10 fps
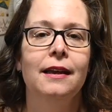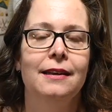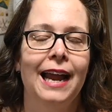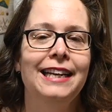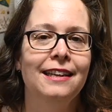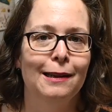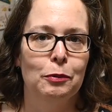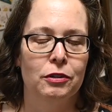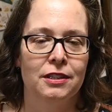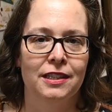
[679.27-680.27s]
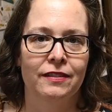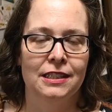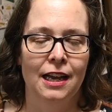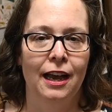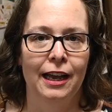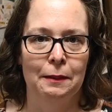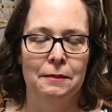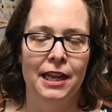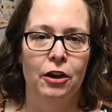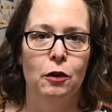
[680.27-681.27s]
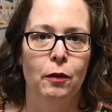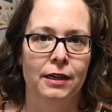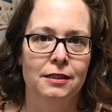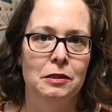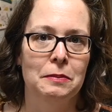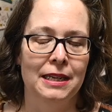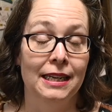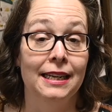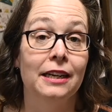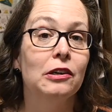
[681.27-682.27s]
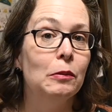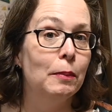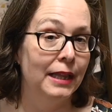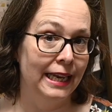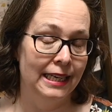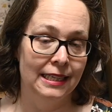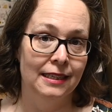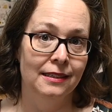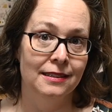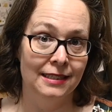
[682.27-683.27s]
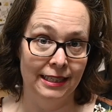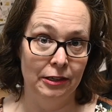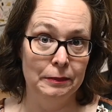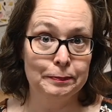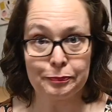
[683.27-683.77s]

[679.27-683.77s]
99% of the time they are going to be nickel-plated steel.